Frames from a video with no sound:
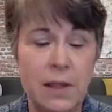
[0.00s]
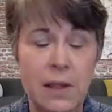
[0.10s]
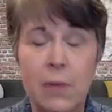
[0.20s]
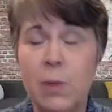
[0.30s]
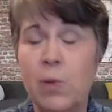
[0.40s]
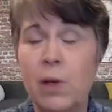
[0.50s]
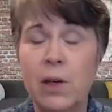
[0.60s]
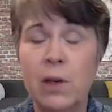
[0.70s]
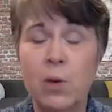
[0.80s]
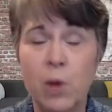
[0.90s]
and then we bring
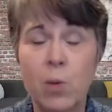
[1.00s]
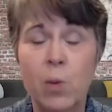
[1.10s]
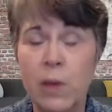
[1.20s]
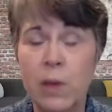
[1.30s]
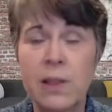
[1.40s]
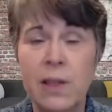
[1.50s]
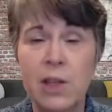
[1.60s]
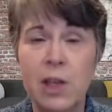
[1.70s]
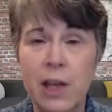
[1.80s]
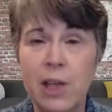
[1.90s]
in group wellness
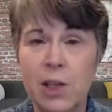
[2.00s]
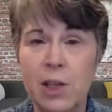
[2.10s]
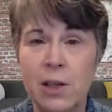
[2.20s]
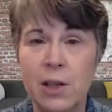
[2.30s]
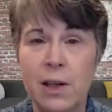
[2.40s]
education.